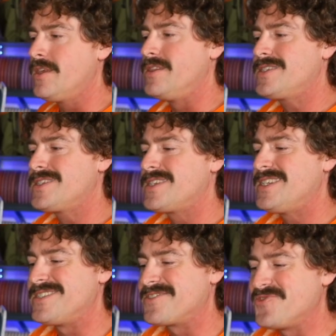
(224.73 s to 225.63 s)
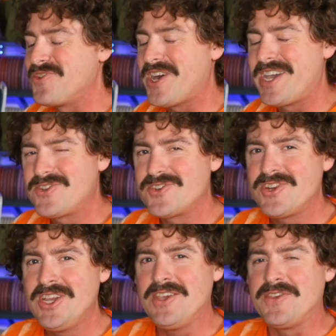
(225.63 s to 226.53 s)
this is
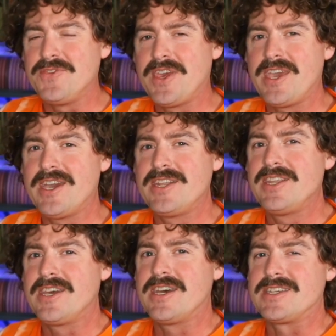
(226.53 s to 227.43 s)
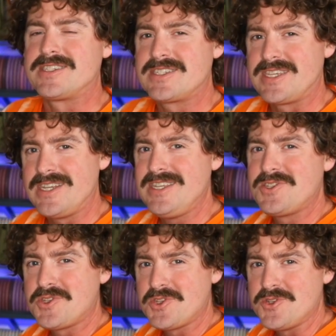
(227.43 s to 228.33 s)
lighter than a Skinny
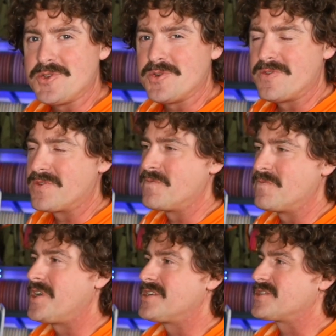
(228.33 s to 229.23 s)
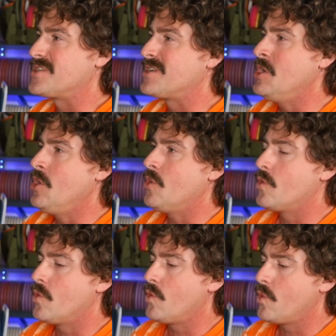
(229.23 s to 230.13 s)
2 from Fossa,
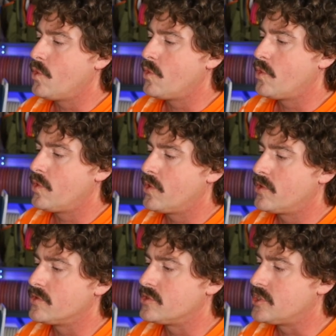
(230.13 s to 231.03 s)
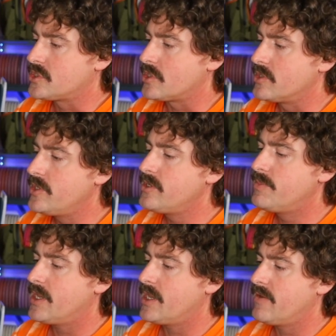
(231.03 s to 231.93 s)
or just a little
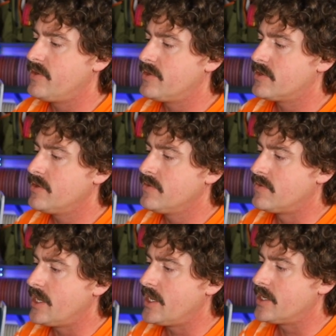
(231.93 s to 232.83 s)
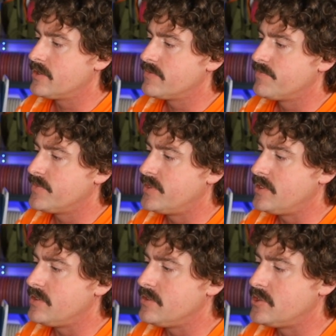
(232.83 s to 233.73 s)
bit heavier than
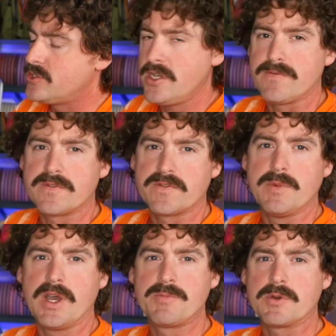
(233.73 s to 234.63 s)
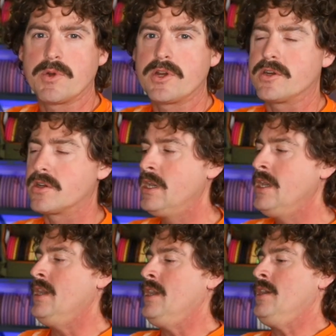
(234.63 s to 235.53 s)
the Shift from Upper Park.
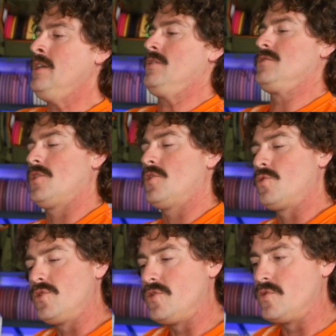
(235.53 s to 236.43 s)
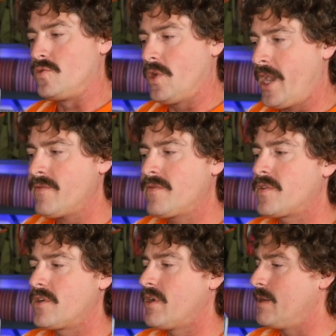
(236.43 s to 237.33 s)
So you have a
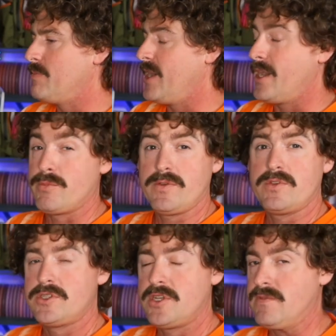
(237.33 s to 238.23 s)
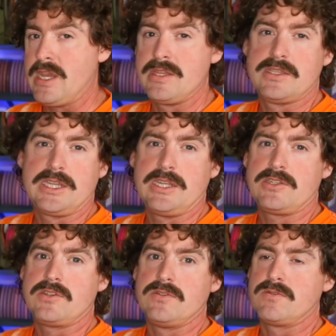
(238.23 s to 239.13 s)
very light bag. Both the Shift and the Skinny
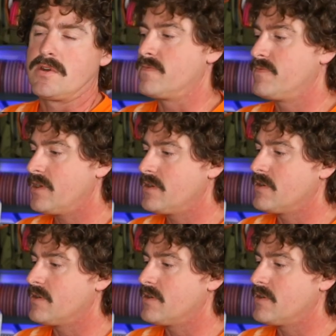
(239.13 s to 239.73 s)
2 are very